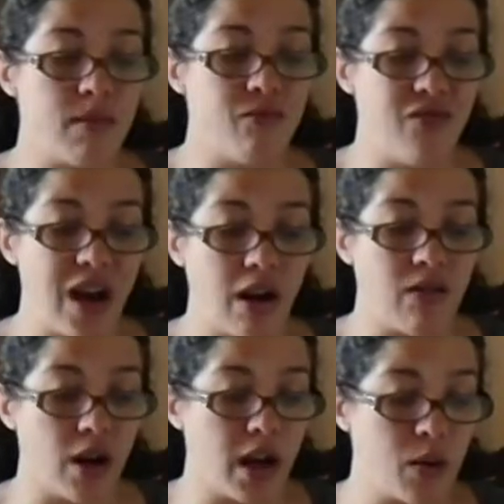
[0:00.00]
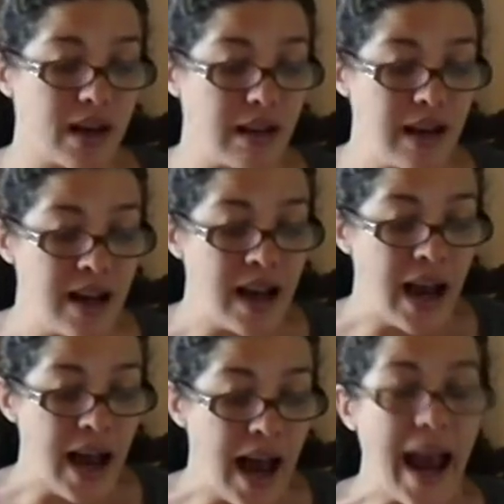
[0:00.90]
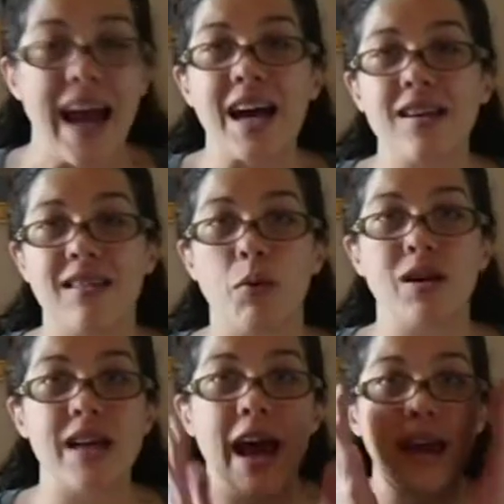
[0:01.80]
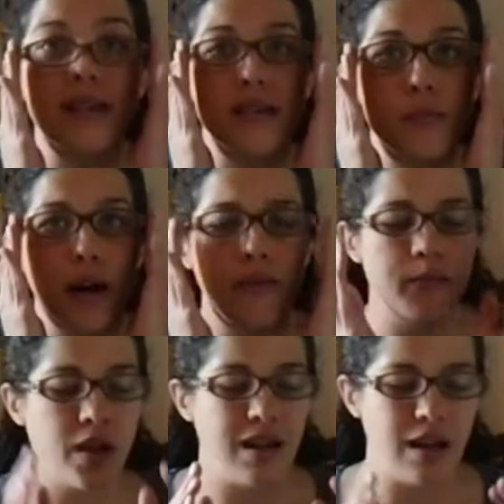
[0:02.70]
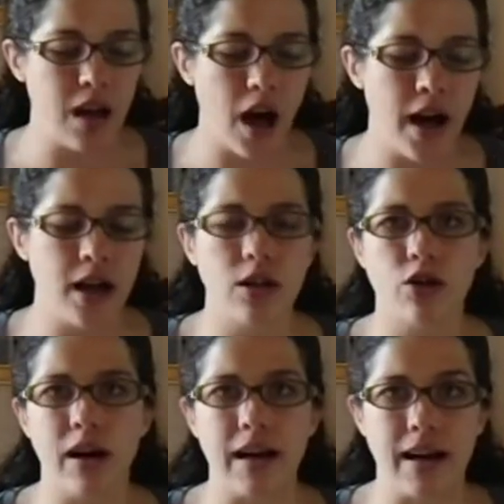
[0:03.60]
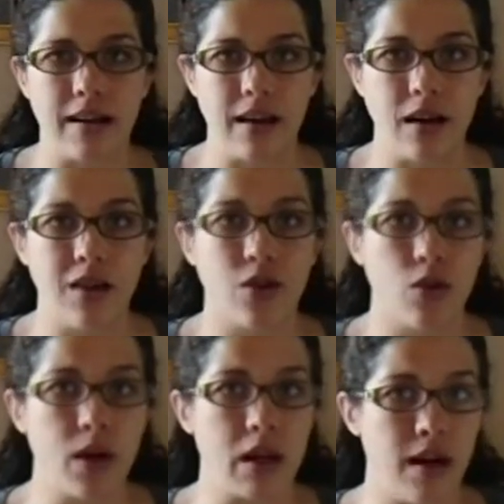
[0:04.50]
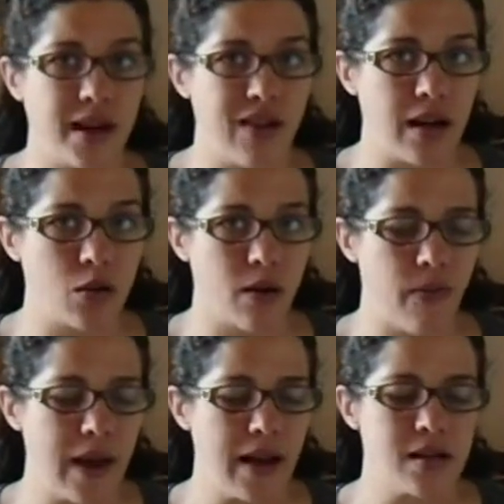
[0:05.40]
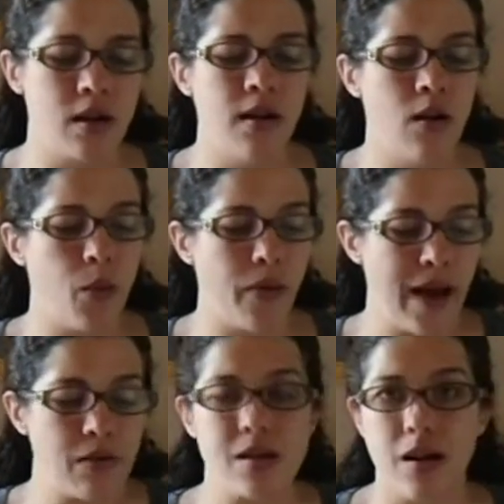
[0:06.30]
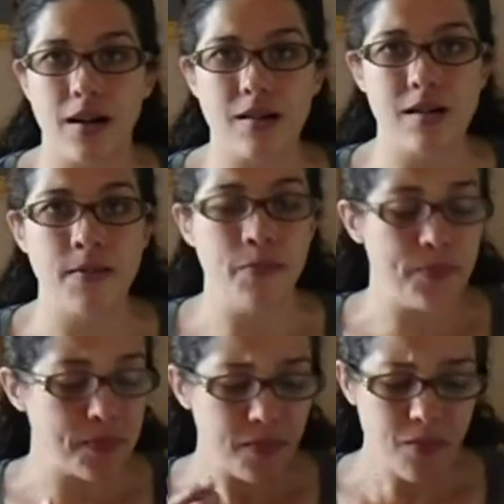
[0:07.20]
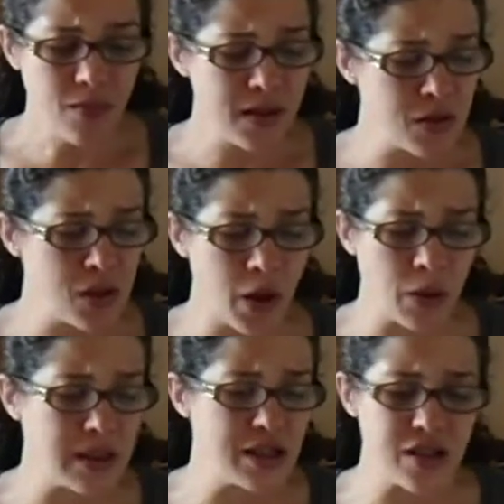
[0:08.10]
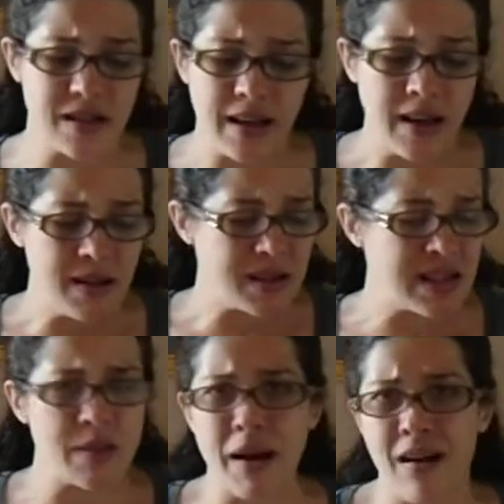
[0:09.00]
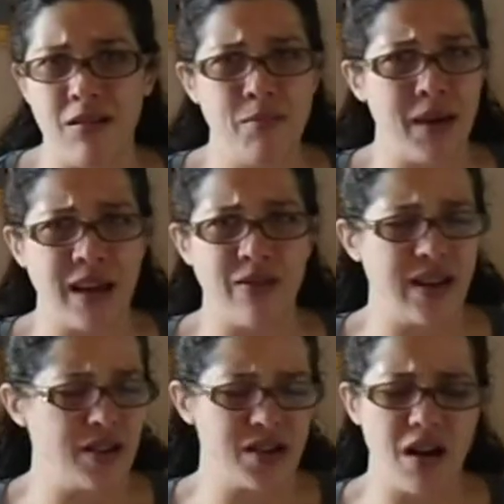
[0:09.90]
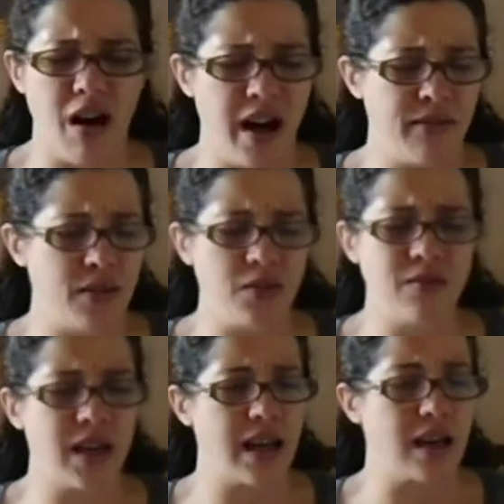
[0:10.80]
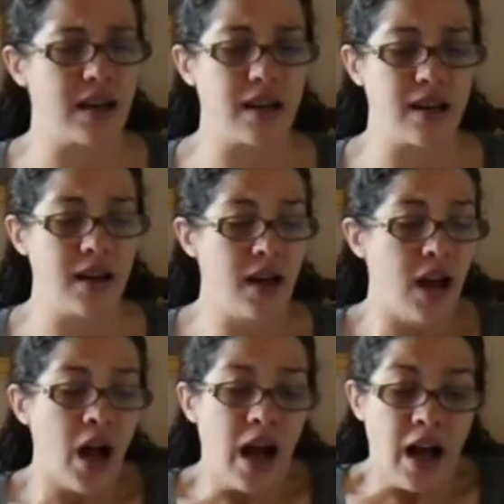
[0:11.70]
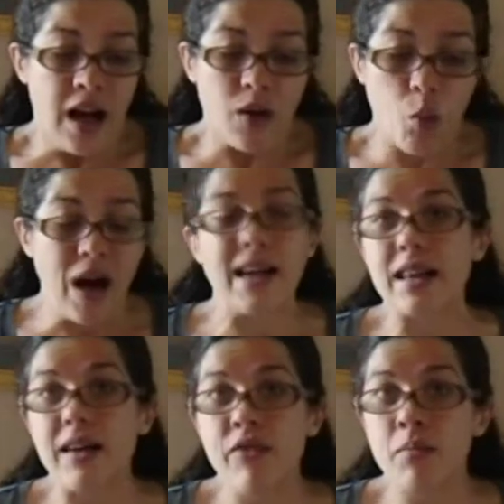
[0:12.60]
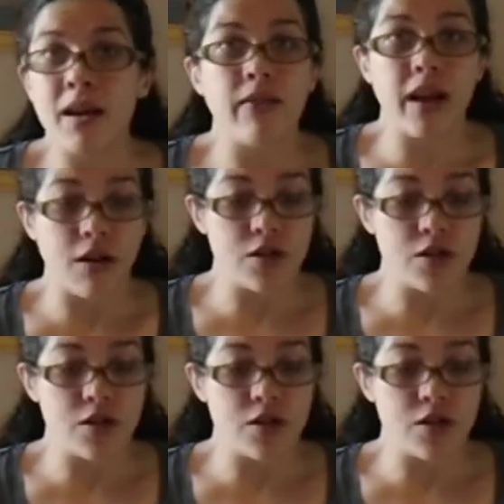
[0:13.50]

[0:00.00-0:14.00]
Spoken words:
them very quickly, and they retain smell. Not a great idea if you're doing a lot of outdoor things without socks. Totally just smell, make your feet just awful. And while I love them and they